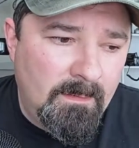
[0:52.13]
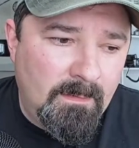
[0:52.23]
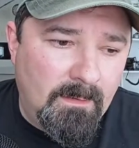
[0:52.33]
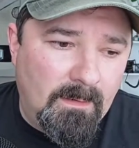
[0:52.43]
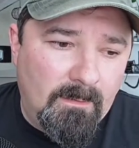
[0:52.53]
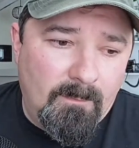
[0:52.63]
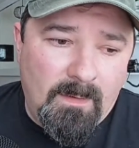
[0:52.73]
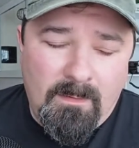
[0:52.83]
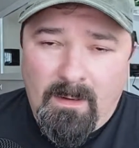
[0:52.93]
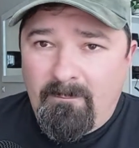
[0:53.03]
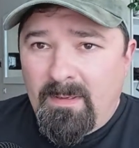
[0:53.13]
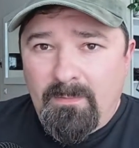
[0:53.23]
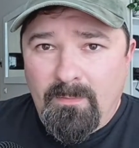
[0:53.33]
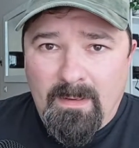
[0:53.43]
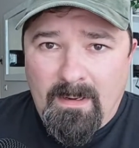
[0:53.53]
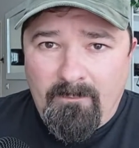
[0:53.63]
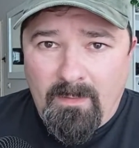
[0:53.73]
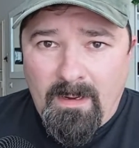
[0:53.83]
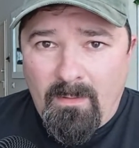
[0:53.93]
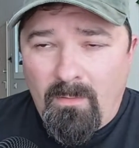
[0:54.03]
um, I've been doing that for
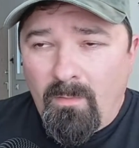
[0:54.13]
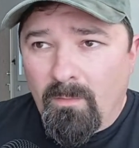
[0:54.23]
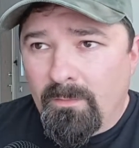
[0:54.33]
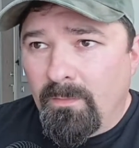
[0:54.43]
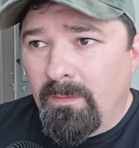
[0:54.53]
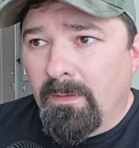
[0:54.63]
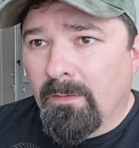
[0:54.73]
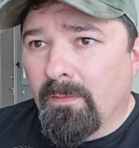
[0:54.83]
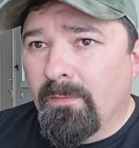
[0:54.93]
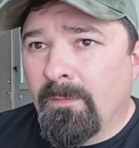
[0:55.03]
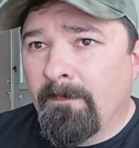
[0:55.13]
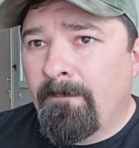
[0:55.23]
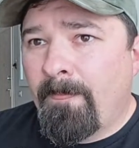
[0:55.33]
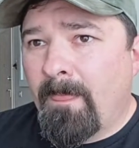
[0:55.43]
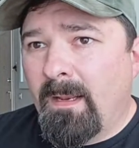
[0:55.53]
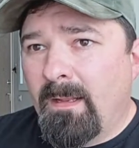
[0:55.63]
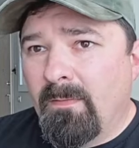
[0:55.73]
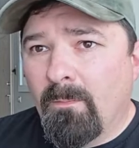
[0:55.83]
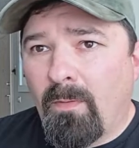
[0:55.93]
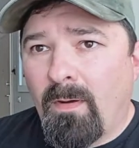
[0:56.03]
now over two years. And in
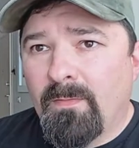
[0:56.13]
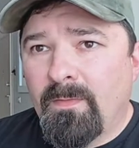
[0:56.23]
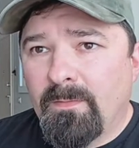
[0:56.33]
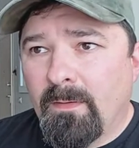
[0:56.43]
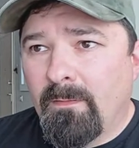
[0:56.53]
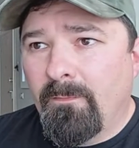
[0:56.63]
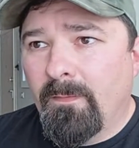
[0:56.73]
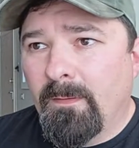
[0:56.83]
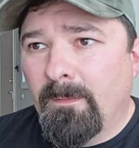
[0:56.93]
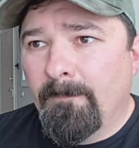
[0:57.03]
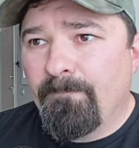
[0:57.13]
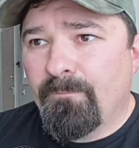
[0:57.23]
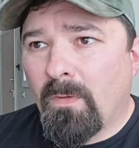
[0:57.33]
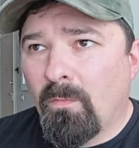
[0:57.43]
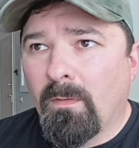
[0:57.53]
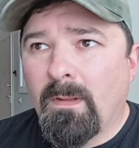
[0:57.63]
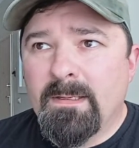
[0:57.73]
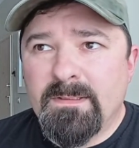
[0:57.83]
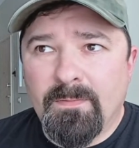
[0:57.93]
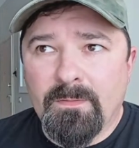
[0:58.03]
the process, I've um,
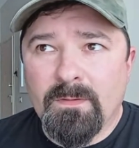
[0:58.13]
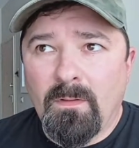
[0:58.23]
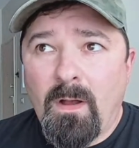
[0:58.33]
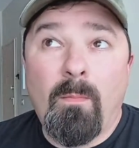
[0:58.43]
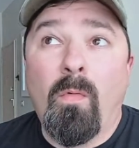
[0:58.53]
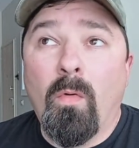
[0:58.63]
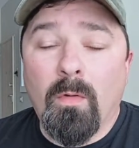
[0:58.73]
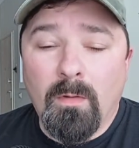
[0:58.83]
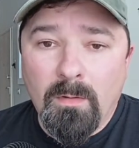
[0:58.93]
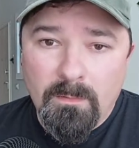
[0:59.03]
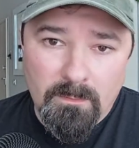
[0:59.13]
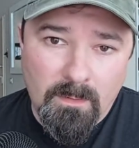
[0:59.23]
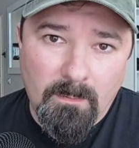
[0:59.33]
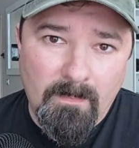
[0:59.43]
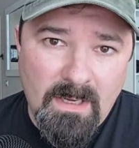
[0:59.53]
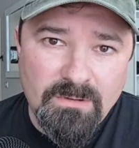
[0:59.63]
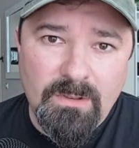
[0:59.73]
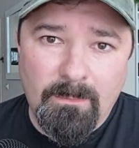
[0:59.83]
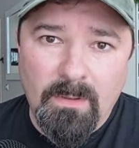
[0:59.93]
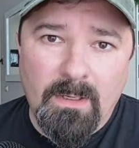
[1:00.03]
realized that there's a lot more uh, mesh
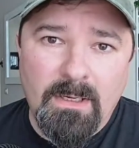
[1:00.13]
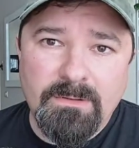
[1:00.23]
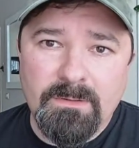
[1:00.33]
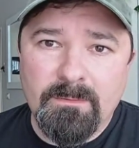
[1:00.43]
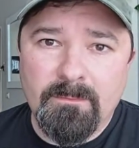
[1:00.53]
communication